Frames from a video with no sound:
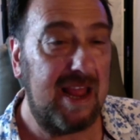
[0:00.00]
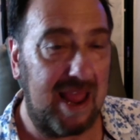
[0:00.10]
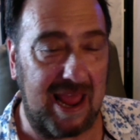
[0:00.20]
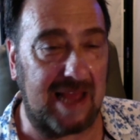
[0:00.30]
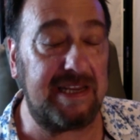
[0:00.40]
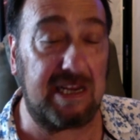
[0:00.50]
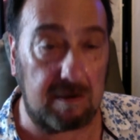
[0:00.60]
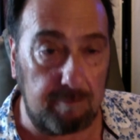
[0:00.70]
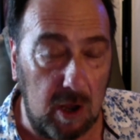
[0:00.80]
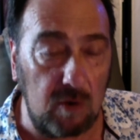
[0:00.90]
and he
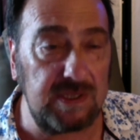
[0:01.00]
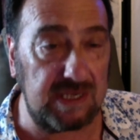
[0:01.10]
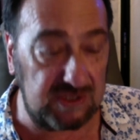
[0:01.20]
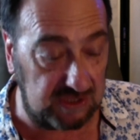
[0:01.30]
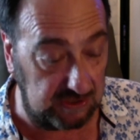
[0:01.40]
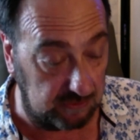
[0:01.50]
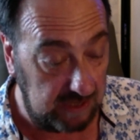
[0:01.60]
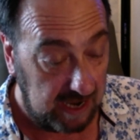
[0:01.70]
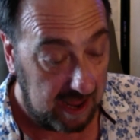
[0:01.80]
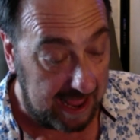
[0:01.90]
composed this tune,
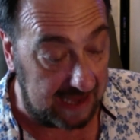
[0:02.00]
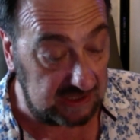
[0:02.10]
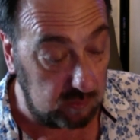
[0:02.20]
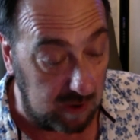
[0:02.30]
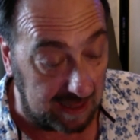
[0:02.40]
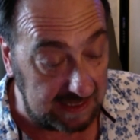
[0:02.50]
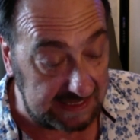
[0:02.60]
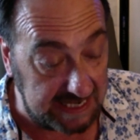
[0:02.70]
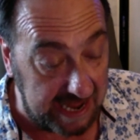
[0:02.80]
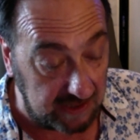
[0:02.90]
as well as
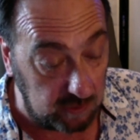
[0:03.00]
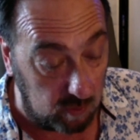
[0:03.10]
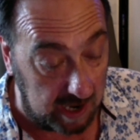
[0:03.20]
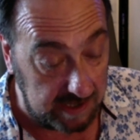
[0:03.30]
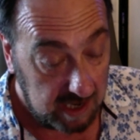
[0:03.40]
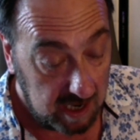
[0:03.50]
another one.